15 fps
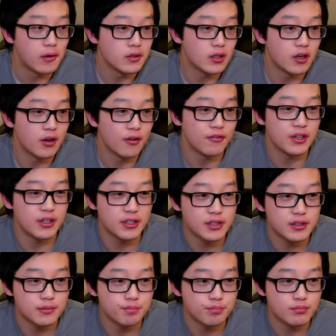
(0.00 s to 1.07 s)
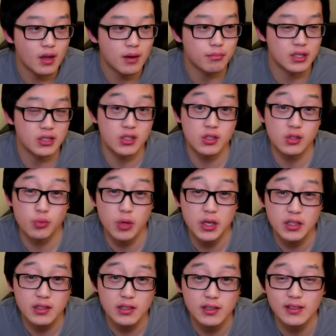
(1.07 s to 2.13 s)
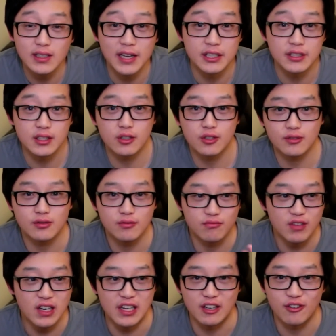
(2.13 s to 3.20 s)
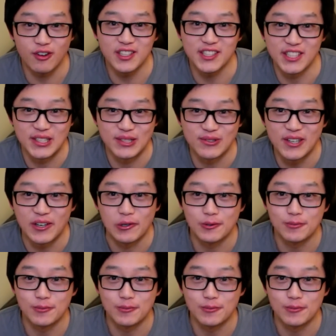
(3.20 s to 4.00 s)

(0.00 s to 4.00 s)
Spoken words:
earthiness, but it's sweet and it's really crunchy as well.